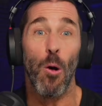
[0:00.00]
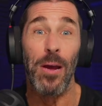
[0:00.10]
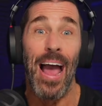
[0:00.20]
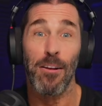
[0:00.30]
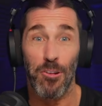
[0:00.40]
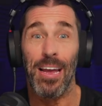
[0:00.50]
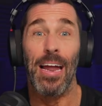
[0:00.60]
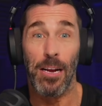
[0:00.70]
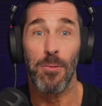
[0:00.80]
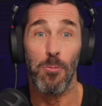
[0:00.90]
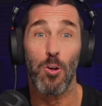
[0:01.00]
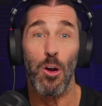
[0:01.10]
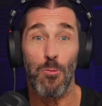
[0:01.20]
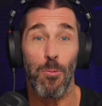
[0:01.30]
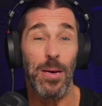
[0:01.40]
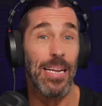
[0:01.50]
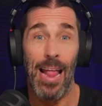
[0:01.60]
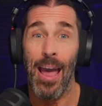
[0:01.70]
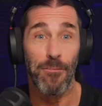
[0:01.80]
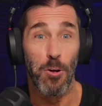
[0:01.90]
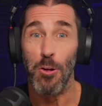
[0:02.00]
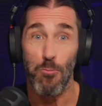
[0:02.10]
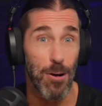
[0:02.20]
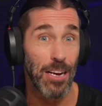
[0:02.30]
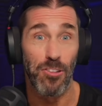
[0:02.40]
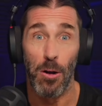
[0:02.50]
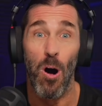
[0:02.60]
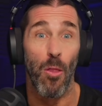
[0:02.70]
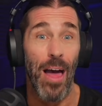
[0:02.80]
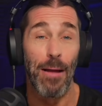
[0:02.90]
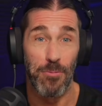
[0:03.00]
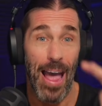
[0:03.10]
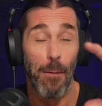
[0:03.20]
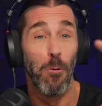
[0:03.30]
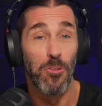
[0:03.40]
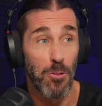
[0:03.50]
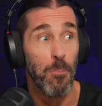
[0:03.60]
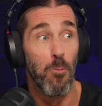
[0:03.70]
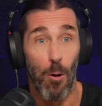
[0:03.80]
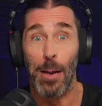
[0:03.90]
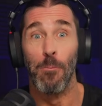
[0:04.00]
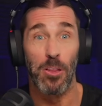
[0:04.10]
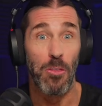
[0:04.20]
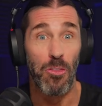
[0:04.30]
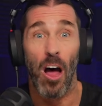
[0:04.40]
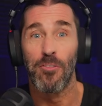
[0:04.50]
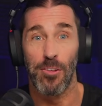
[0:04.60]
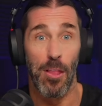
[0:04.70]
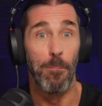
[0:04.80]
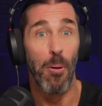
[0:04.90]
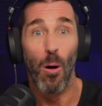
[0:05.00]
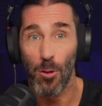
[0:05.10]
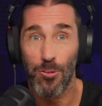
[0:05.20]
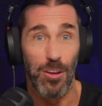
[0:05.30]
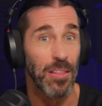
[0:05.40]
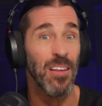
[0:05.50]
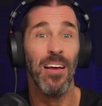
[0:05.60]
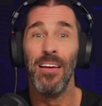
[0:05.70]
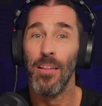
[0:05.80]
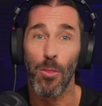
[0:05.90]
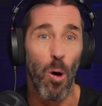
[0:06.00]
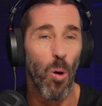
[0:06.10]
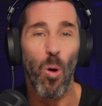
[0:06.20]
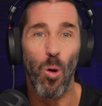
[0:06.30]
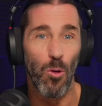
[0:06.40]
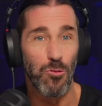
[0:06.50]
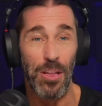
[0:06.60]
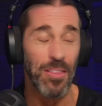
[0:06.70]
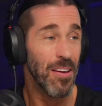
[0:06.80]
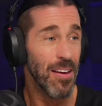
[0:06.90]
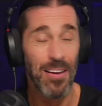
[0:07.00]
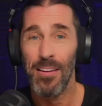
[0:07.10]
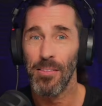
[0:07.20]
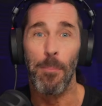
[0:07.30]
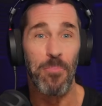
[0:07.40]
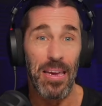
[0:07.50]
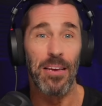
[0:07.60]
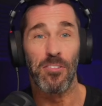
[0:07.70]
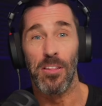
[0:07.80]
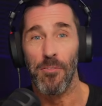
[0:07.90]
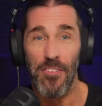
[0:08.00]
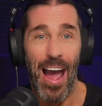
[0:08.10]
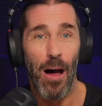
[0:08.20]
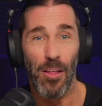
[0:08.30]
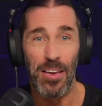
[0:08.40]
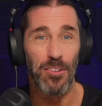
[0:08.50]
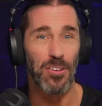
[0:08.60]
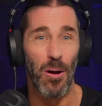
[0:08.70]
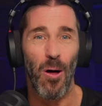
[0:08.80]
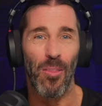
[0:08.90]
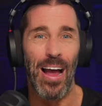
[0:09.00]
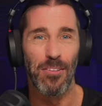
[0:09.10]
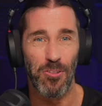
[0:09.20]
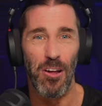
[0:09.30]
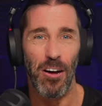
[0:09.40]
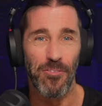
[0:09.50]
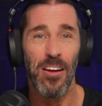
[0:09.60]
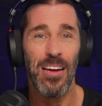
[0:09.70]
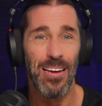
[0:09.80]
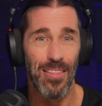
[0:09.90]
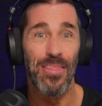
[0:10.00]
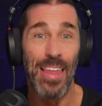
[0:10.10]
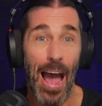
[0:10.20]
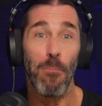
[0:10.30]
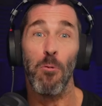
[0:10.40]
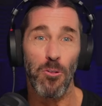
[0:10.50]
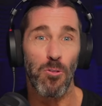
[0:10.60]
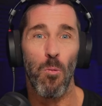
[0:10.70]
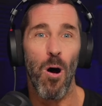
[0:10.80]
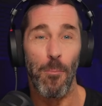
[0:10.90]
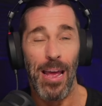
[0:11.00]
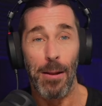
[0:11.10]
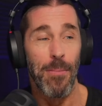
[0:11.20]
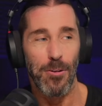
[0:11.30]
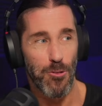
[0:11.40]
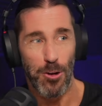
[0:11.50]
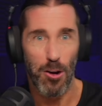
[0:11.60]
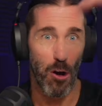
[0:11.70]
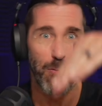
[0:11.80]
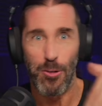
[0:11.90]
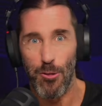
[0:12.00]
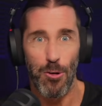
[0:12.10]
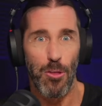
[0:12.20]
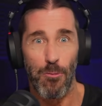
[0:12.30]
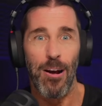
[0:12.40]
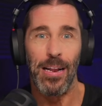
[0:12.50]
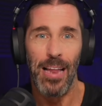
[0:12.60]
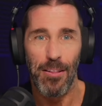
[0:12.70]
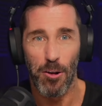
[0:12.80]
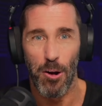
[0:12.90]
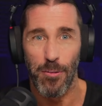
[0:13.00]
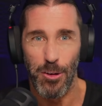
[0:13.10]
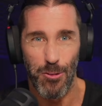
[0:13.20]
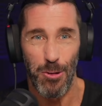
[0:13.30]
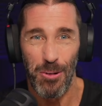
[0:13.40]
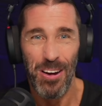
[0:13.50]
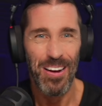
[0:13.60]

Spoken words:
No, we actually got a good. We didn't have good rings at all. That was the ring with the nuts and the bolts and the holes and the peaks and the valleys and all that stuff. That was the one. We had to measure the curvature of the ring, not the curvature